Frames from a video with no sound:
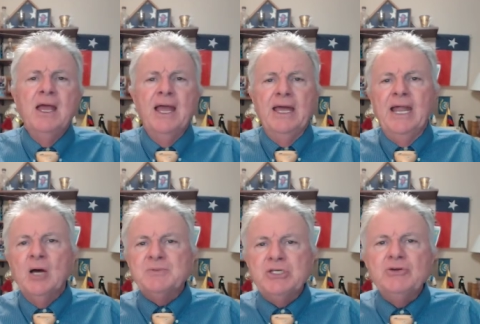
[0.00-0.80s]
and
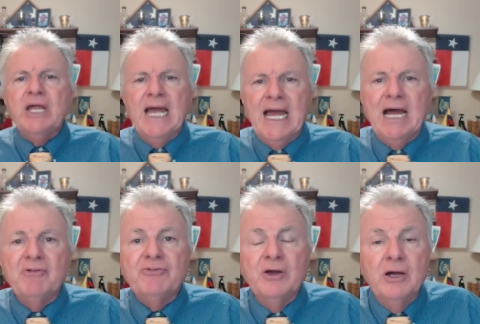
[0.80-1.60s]
helps you to
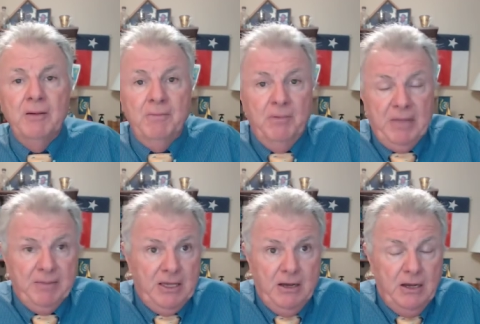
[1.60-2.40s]
have a,
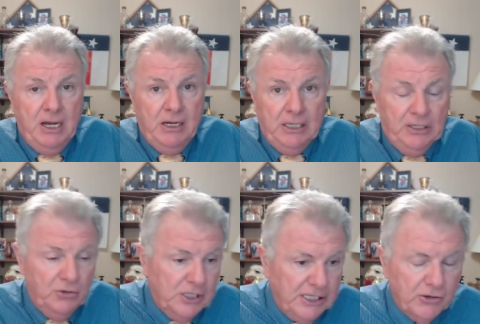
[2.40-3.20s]
maybe a, a
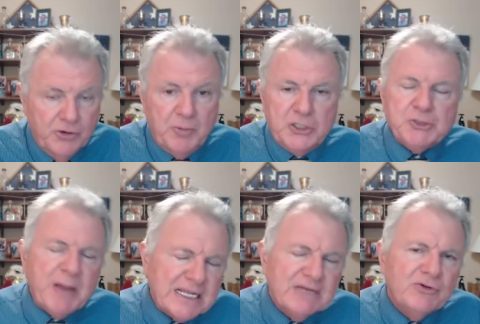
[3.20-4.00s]
little clearer
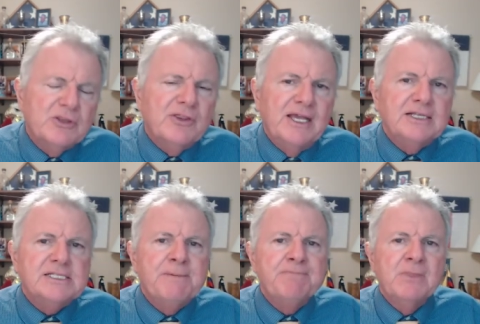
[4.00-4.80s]
perspective on
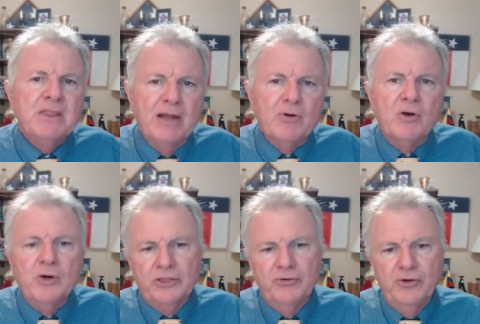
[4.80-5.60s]
things that we're
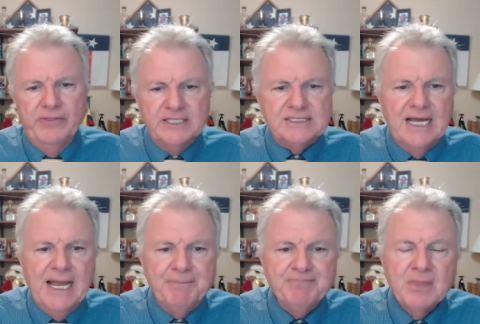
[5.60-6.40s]
going through in this
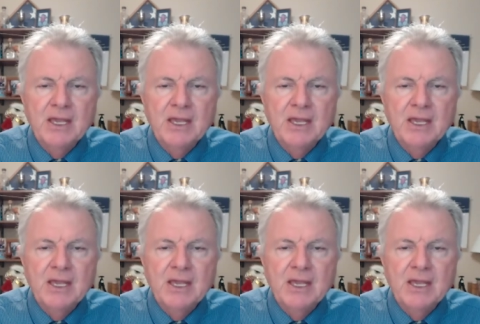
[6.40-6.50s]
time.